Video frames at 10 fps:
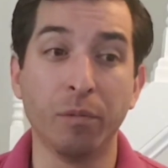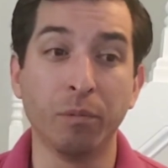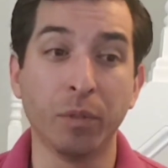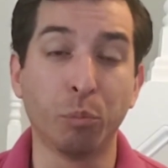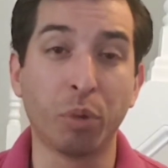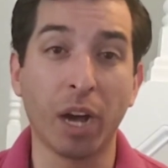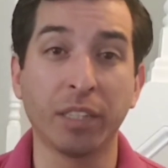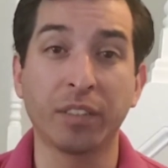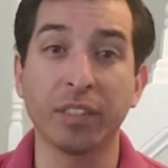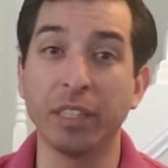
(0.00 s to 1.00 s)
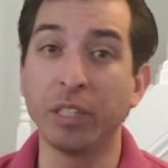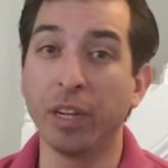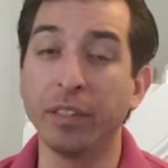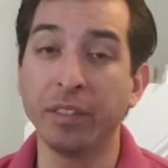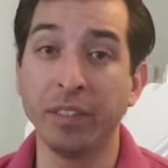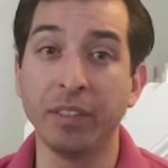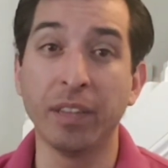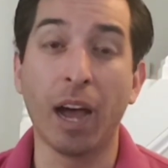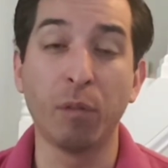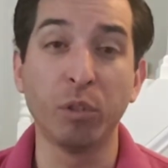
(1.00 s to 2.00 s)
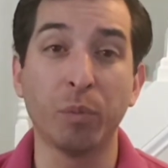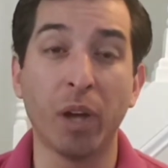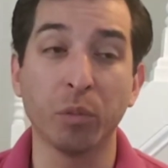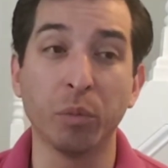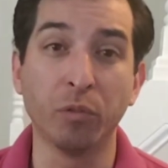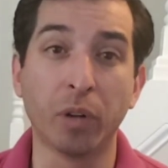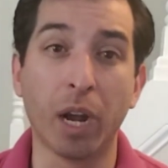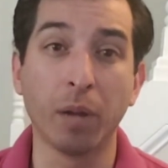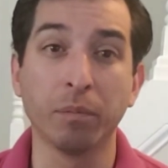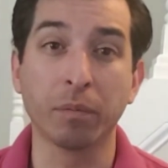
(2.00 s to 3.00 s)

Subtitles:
the products and legal entities that I'm responsible for. I'm